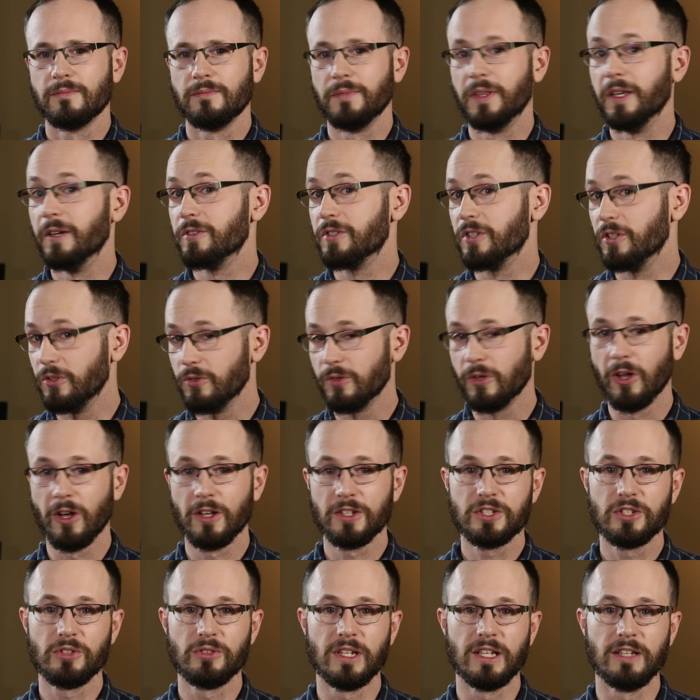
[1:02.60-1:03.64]
There's a new
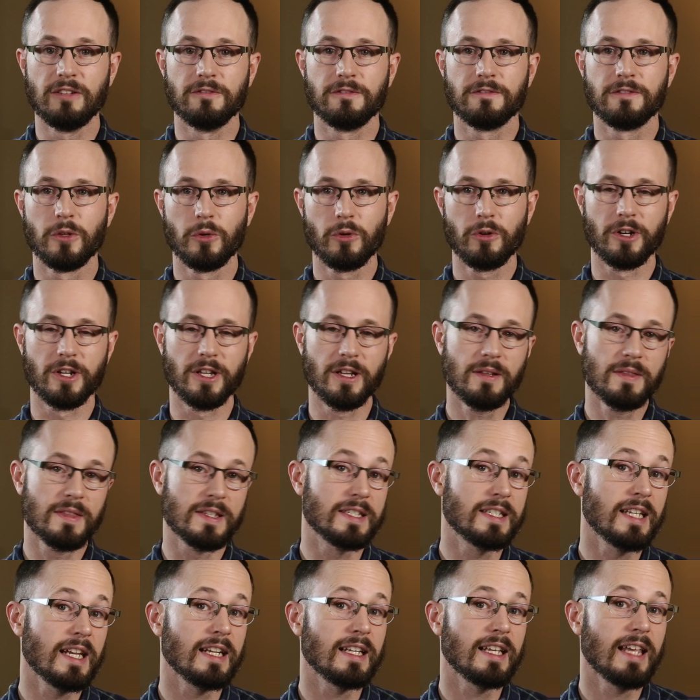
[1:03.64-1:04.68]
lawsuit in Florida. The
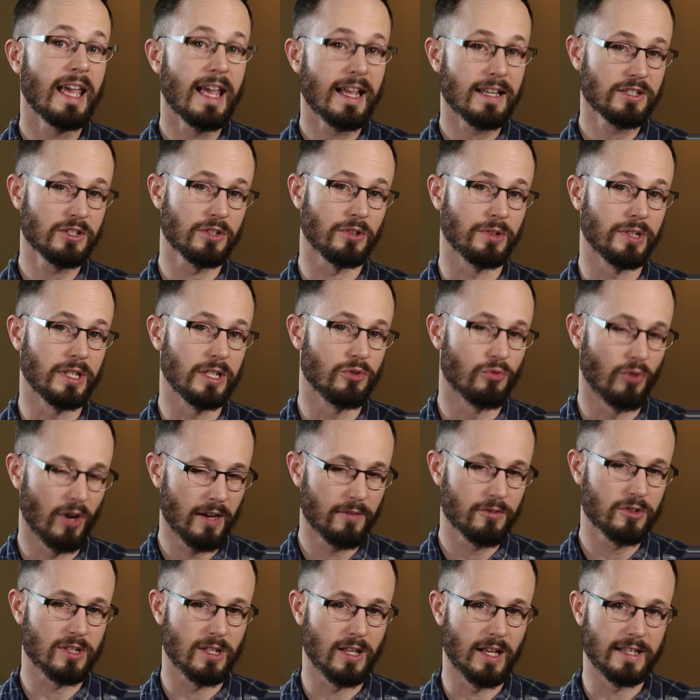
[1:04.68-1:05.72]
state canceled the
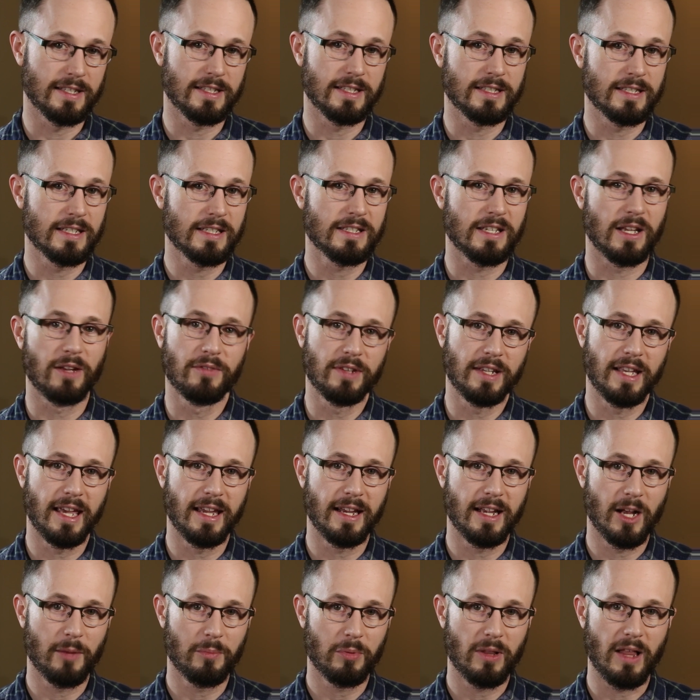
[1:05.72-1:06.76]
driver's licenses of a
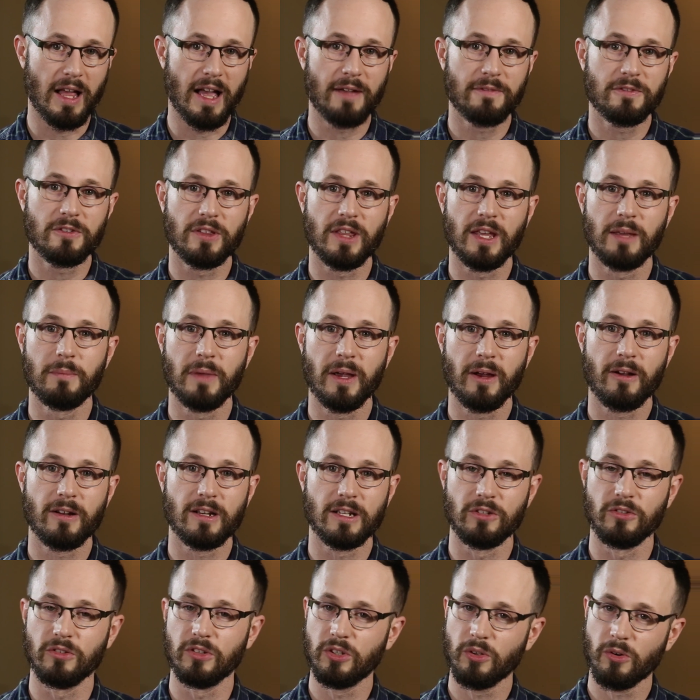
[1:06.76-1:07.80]
gay couple after they
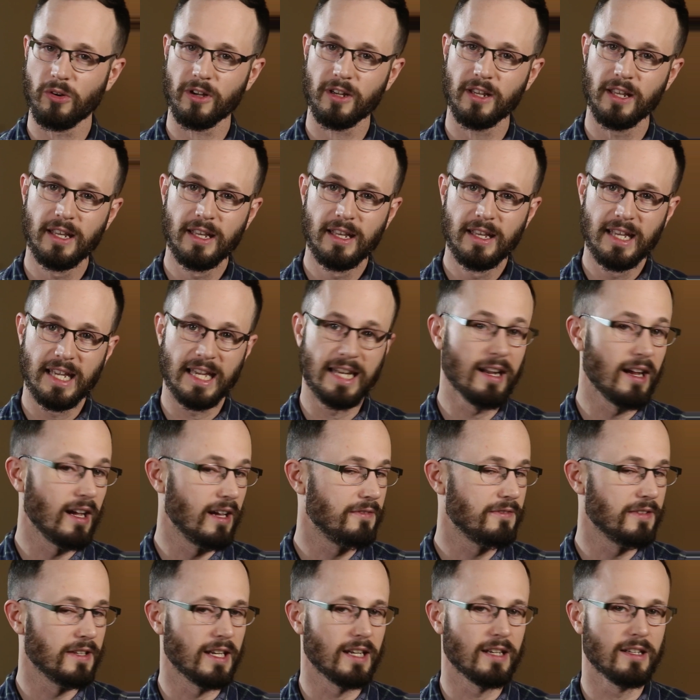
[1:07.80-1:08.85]
married in New York and
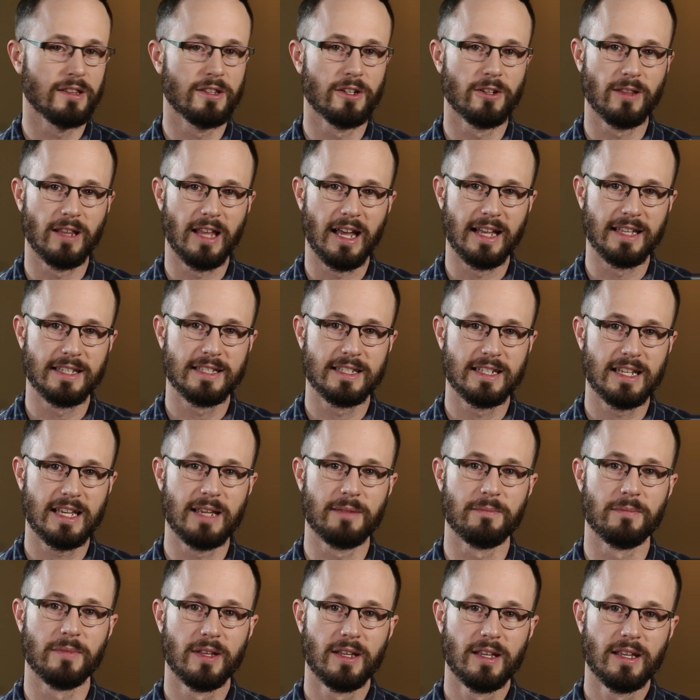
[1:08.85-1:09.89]
hyphenated their last
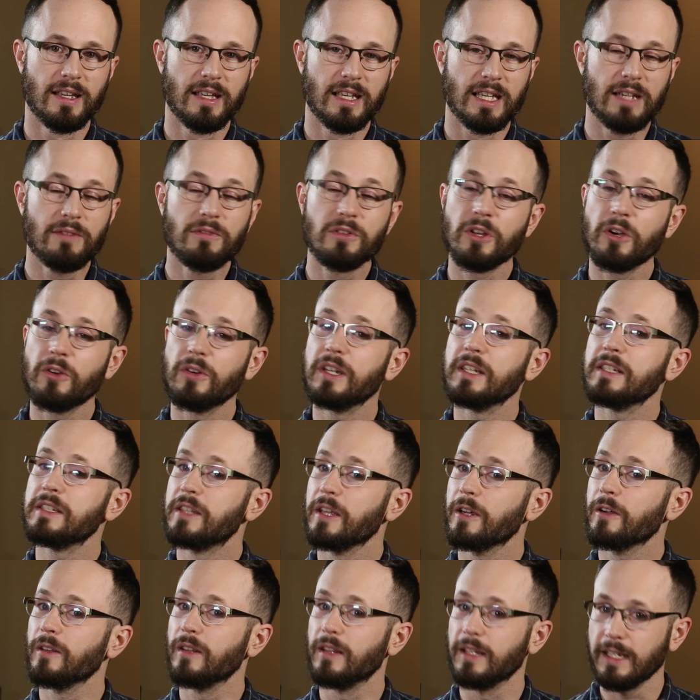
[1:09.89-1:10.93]
name. Even though it is
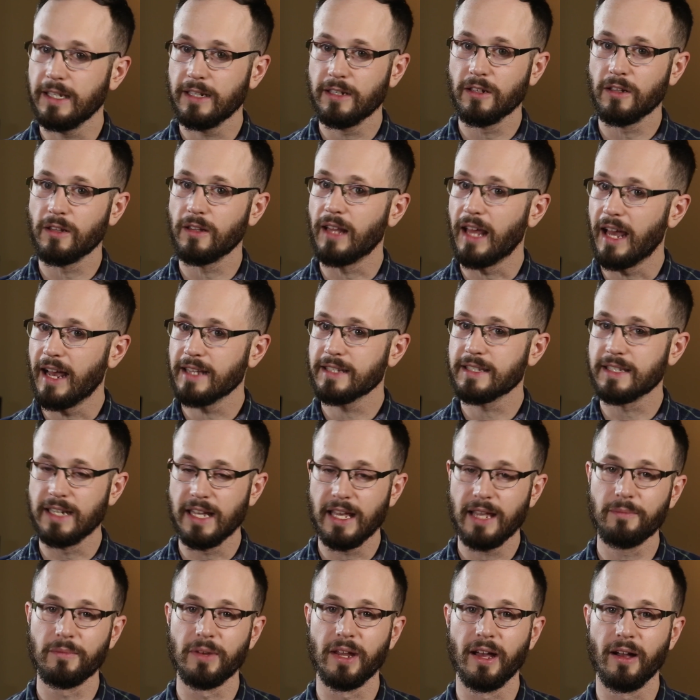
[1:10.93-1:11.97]
their legal last
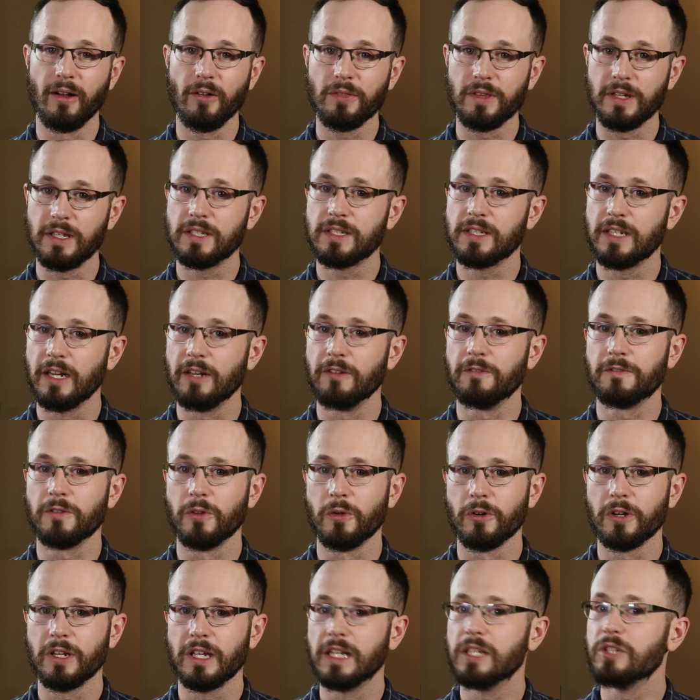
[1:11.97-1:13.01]
name now, the state of
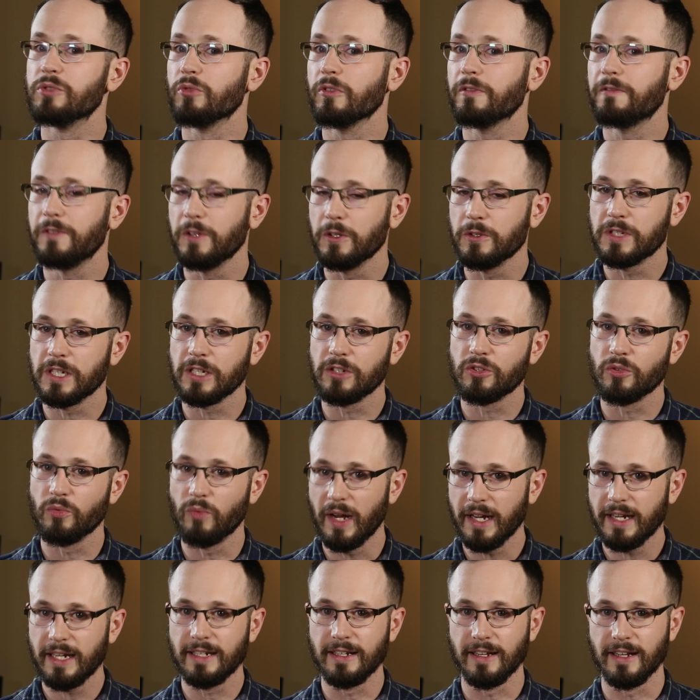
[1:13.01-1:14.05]
Florida is refusing to
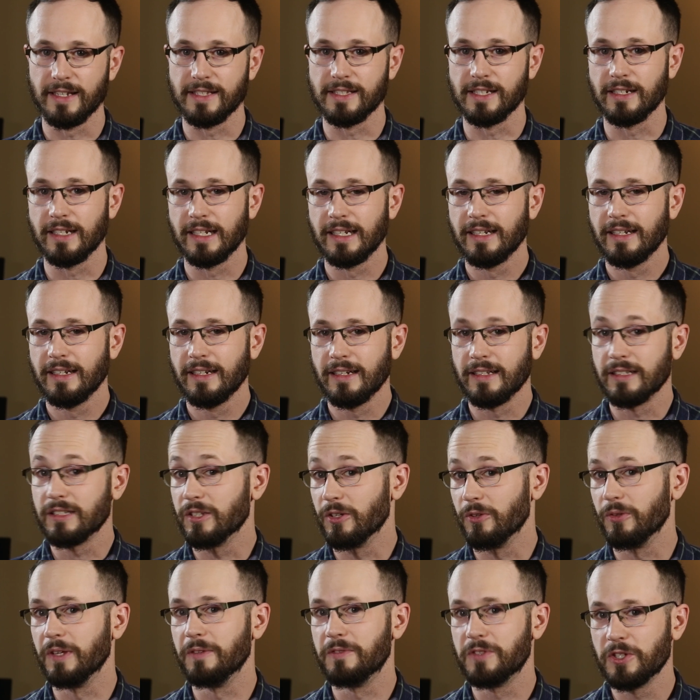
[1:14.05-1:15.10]
recognize it,
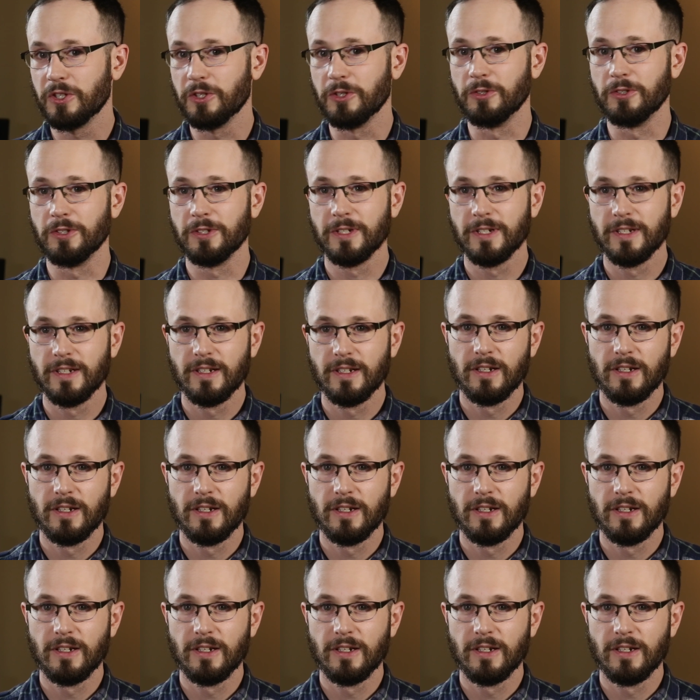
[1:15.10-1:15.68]
so they've sued.